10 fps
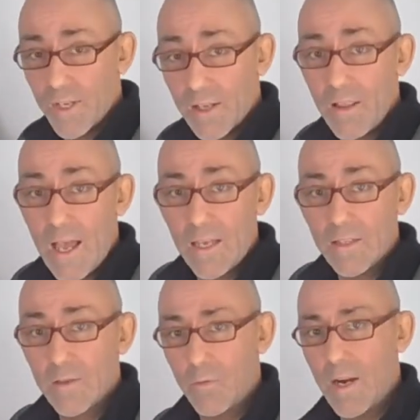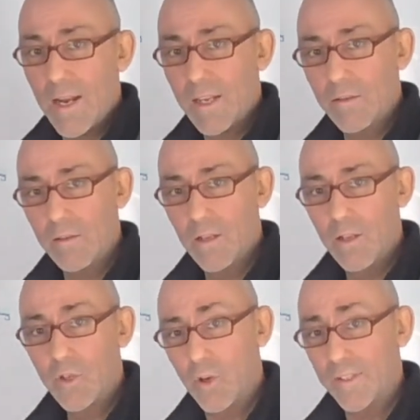in a class, where I can
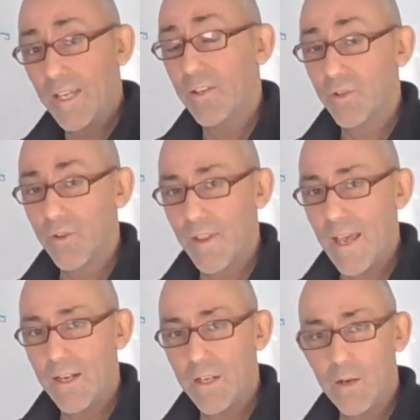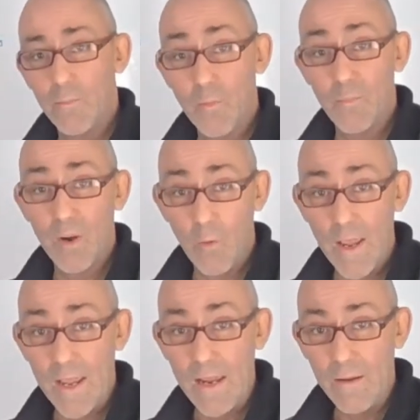draw attention to that in an appropriate
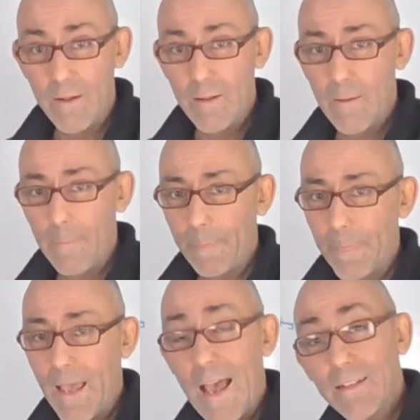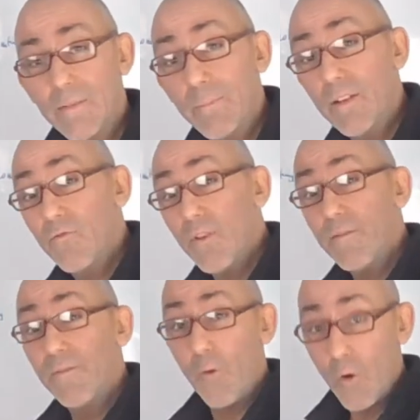way and be
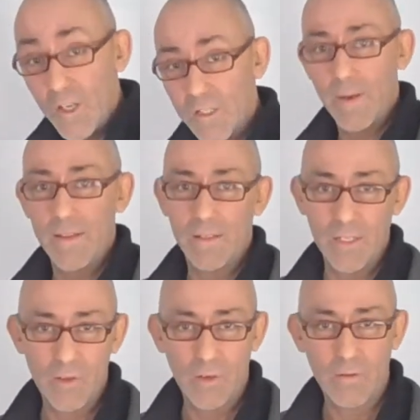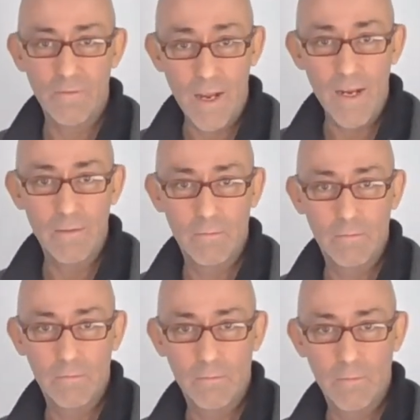reinforced by the teacher, fine,
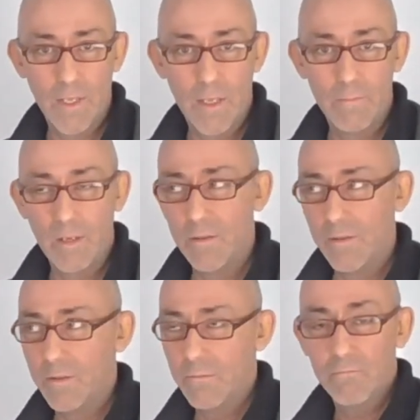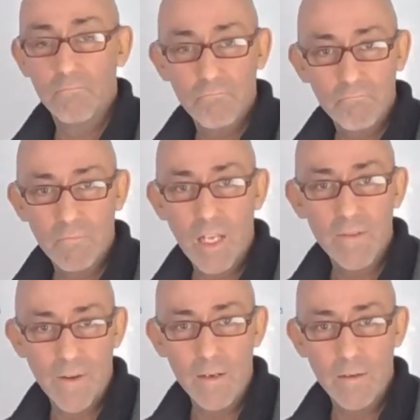okay, because that's
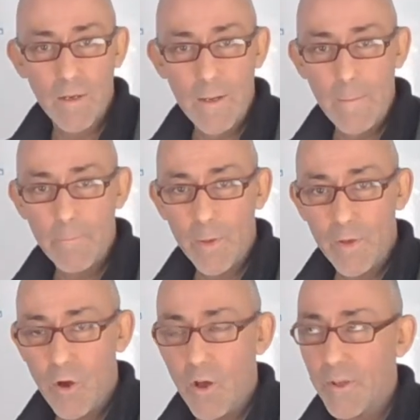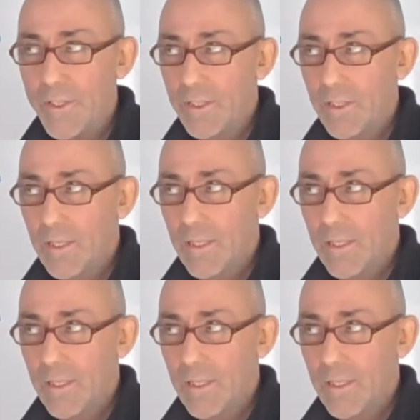fine, but not